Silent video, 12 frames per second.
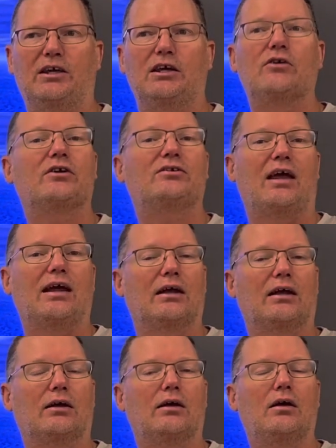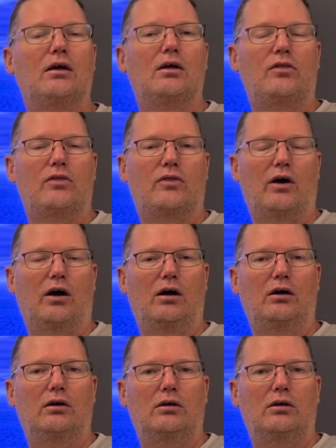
irritating the,